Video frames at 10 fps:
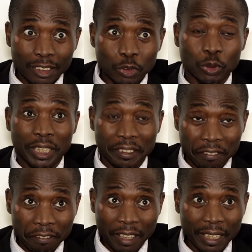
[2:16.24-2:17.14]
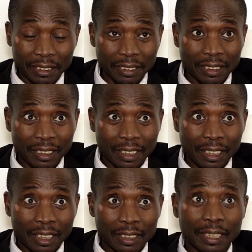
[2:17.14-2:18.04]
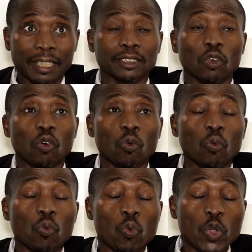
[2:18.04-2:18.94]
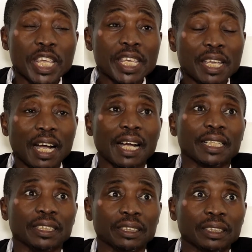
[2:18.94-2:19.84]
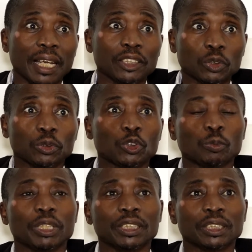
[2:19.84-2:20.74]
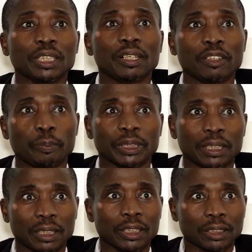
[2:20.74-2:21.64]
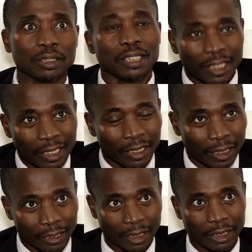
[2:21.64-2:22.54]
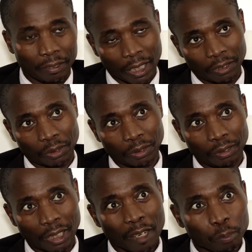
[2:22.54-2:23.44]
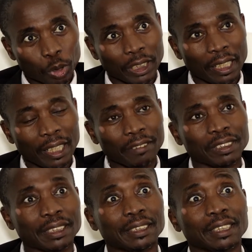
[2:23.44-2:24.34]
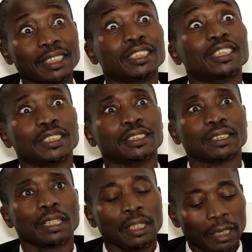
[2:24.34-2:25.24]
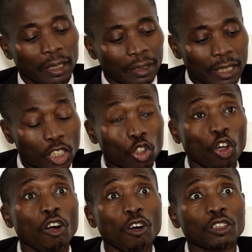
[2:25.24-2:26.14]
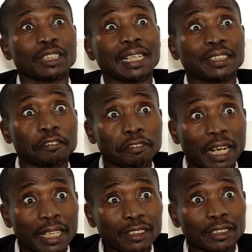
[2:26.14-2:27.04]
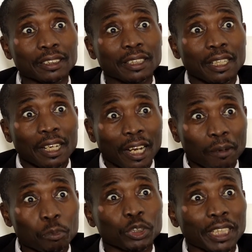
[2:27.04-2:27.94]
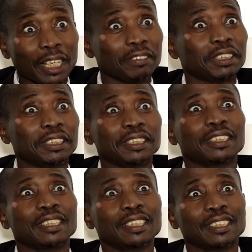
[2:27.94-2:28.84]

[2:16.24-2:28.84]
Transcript: to the effect that we are entitled to ministerial representation in the Executive Council. Abuja FCT indigenes. There's a law that defines Abuja FCT